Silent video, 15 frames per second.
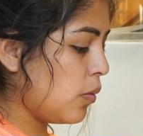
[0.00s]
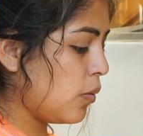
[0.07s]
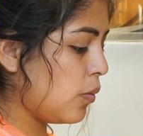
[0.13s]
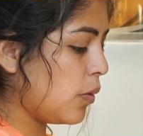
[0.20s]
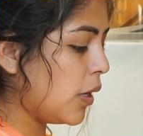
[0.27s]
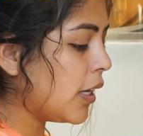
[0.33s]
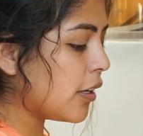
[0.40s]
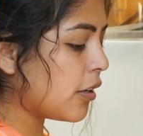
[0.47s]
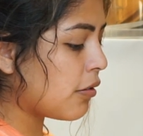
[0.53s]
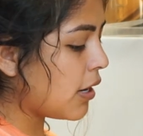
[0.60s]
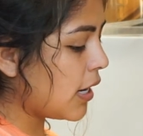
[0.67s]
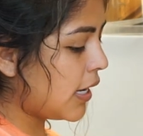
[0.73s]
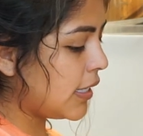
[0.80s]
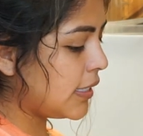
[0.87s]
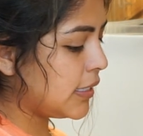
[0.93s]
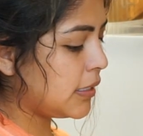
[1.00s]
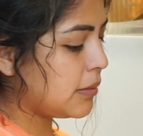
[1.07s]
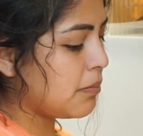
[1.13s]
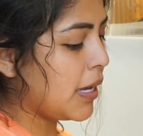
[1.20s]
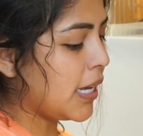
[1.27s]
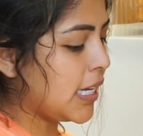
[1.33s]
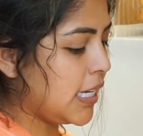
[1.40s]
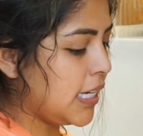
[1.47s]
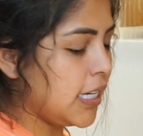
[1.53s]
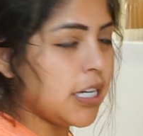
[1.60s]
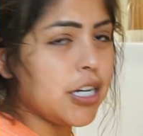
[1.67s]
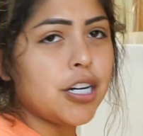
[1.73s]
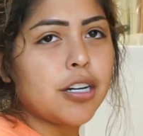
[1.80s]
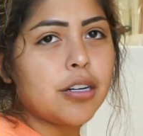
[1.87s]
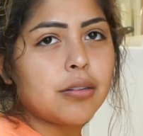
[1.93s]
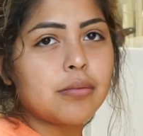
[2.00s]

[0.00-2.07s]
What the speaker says: What grinds my gear?